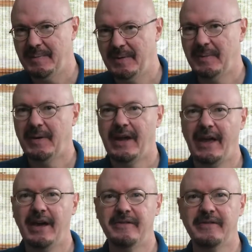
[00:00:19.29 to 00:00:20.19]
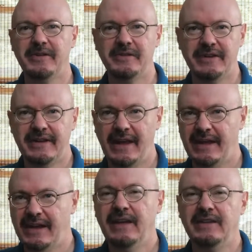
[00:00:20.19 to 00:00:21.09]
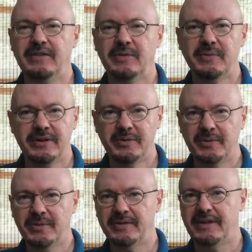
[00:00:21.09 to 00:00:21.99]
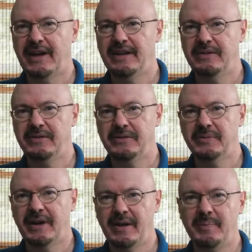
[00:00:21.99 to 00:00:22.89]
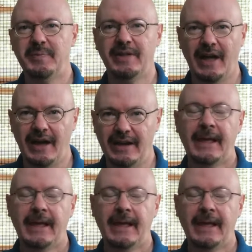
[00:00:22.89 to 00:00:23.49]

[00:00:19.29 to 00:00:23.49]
But what I have for you today is 3 tools that I use when I plot.